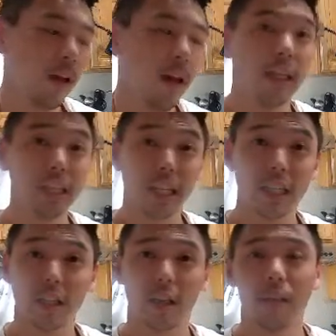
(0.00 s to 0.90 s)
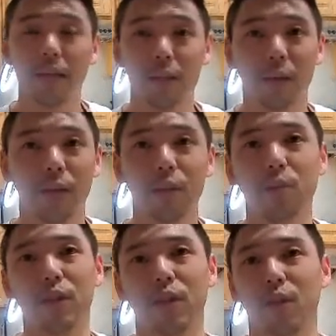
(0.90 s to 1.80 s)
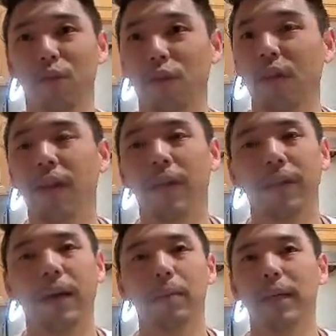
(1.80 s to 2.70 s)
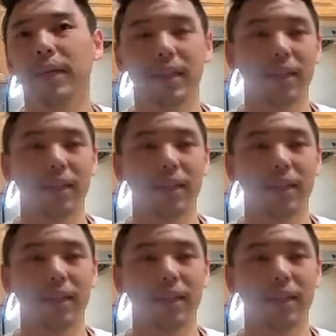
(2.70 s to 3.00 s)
That's actually coming out tomorrow. I'm super stoked for it because